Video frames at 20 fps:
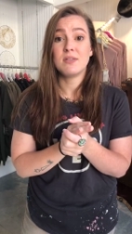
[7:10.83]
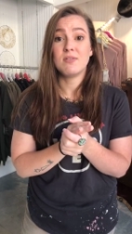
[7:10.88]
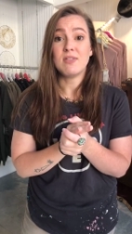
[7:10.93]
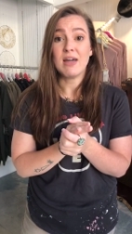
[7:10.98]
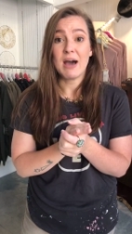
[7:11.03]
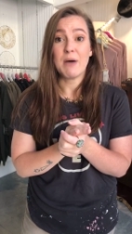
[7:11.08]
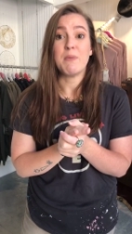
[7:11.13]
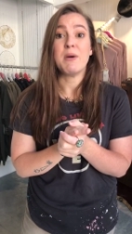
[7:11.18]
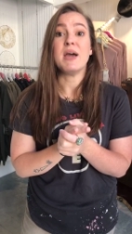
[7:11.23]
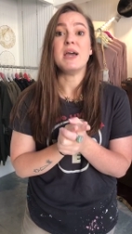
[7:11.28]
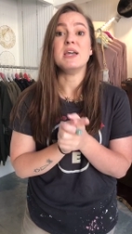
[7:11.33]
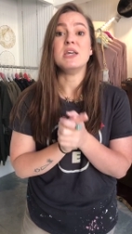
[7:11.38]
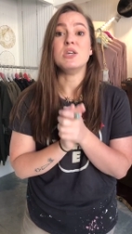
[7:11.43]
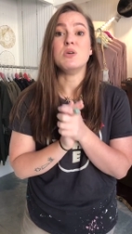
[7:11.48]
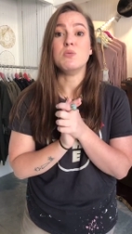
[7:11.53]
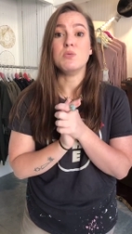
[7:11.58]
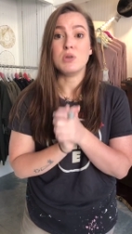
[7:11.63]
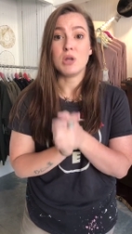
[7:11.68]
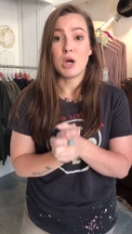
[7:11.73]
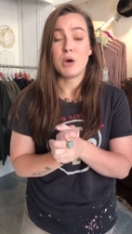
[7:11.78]
that way
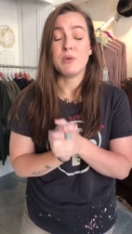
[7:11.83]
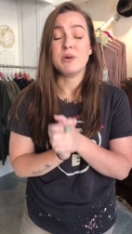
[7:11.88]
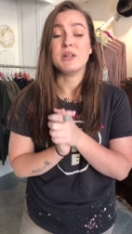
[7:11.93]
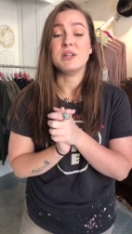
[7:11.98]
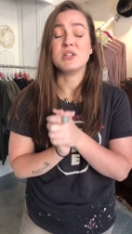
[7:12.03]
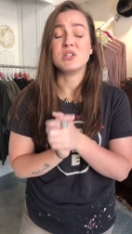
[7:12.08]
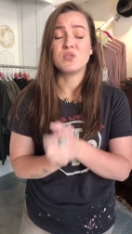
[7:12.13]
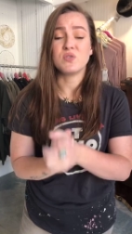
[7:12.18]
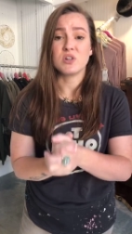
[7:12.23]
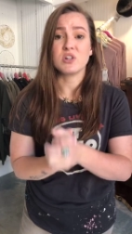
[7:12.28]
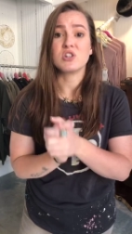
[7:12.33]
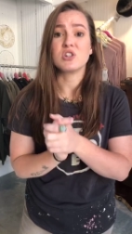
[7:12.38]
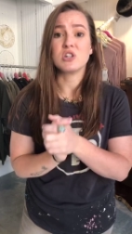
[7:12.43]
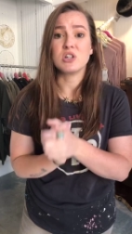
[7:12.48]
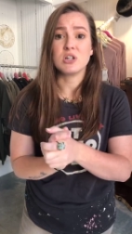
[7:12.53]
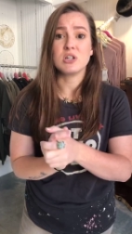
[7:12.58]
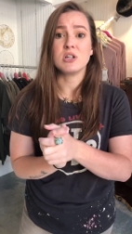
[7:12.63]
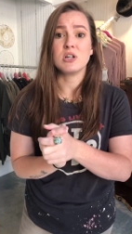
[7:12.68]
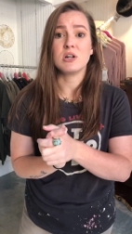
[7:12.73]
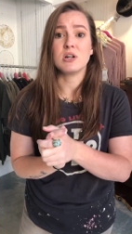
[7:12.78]
you know it is for
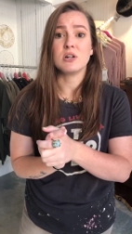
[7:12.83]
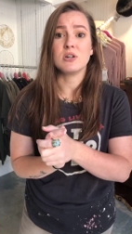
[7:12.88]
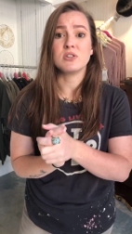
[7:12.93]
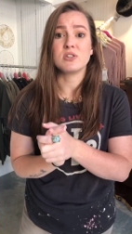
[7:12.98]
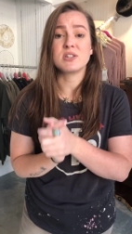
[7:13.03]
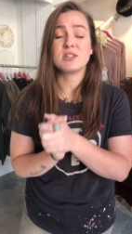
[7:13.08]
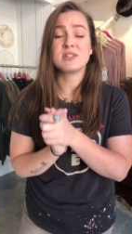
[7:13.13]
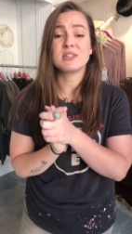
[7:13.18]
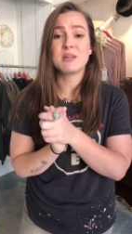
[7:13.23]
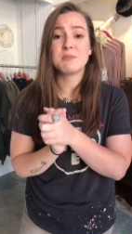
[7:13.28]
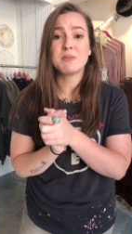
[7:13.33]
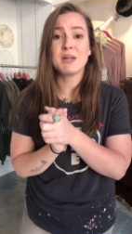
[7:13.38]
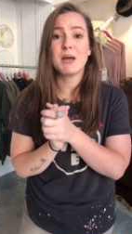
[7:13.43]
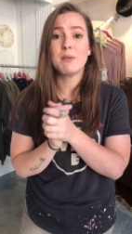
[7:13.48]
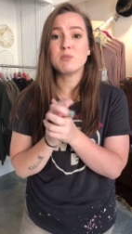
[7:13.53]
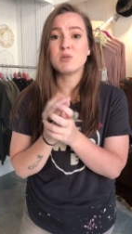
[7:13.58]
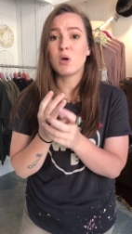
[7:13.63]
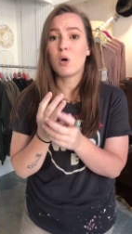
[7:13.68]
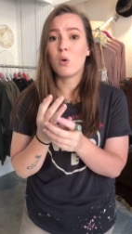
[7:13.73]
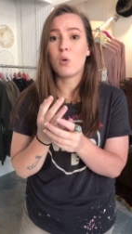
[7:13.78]
sure yours because
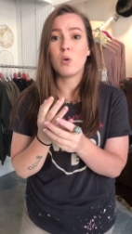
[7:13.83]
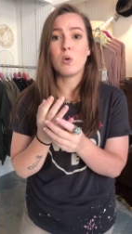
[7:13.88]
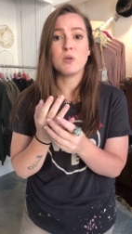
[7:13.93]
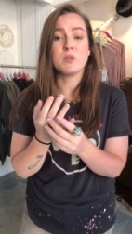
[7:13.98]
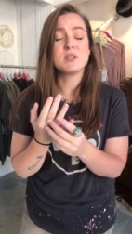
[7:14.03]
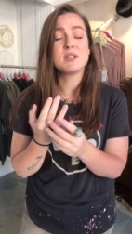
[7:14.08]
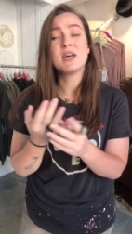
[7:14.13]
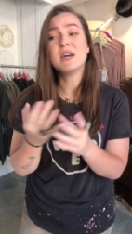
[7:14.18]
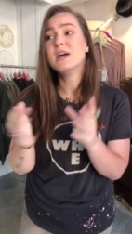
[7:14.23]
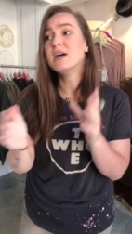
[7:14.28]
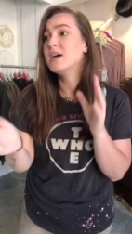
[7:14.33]
sometimes holds